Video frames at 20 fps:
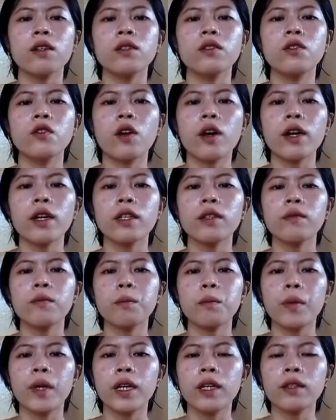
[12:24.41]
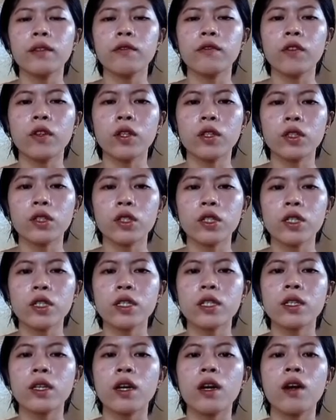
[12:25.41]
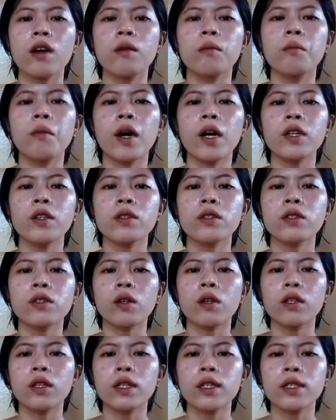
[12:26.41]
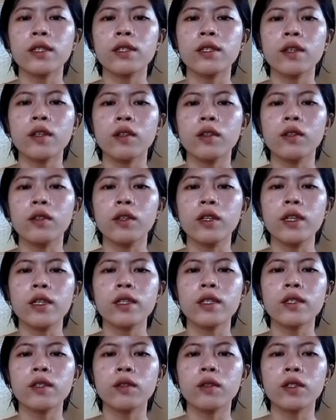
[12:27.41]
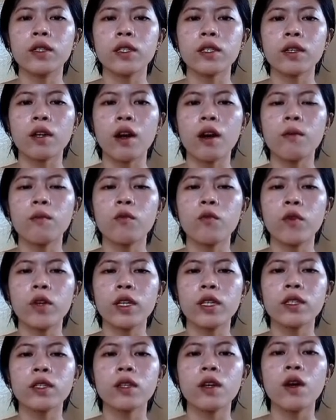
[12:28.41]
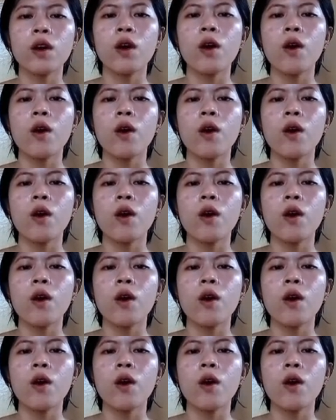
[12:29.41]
dried paint filters, biosolids, grease or scum waste,